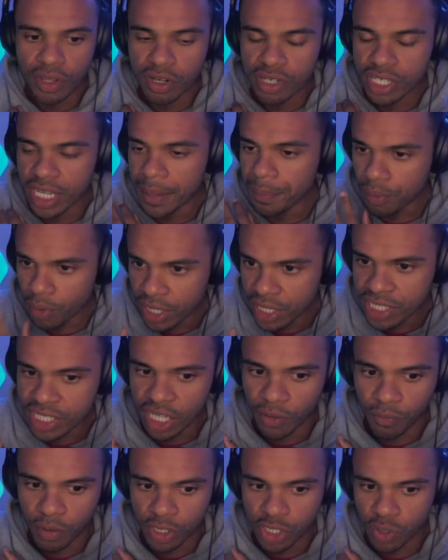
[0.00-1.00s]
So there's a
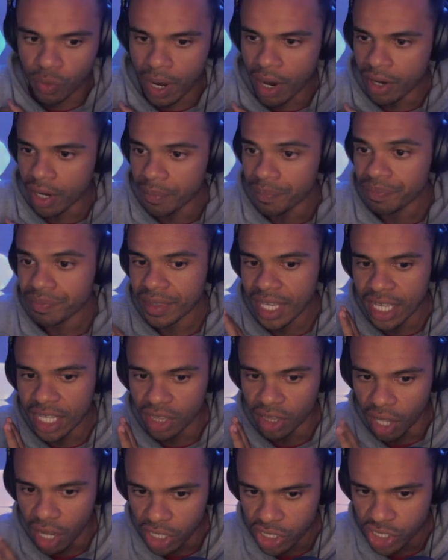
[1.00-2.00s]
pre-sale for Terareum.
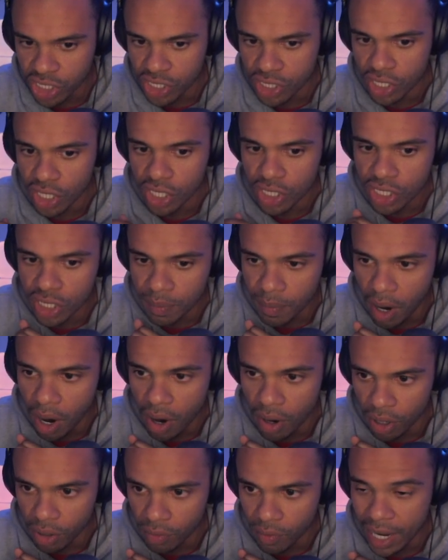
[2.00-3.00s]
It launches
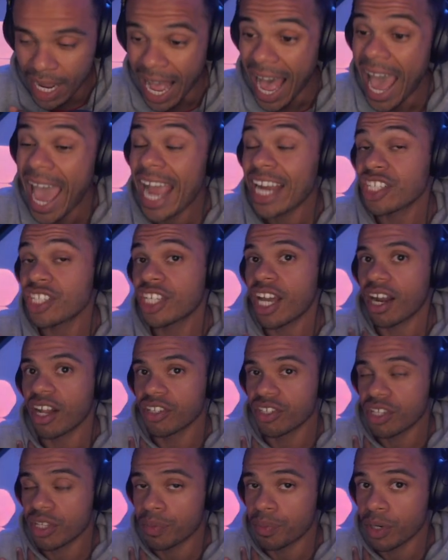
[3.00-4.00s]
tomorrow, right? I actually
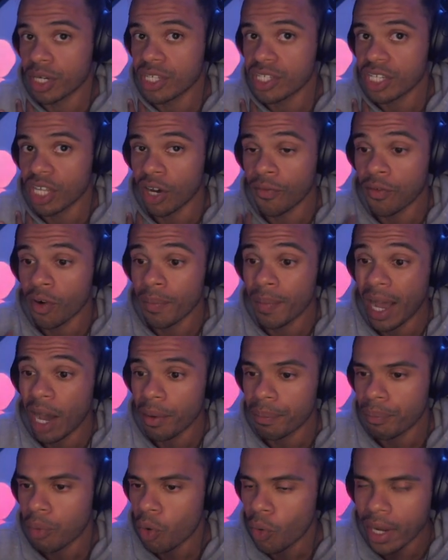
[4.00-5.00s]
got onto the pre-sale for
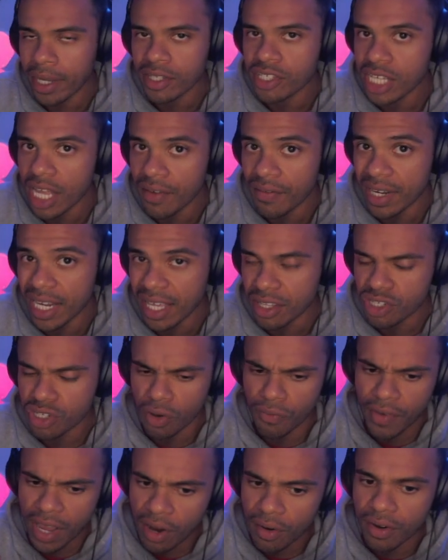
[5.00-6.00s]
about zero point seven E,
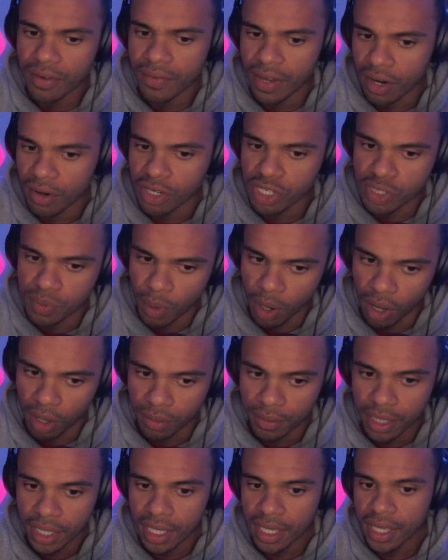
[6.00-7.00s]
so very, very
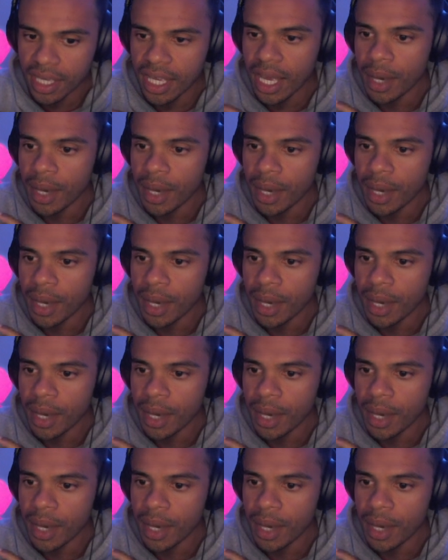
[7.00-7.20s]
small.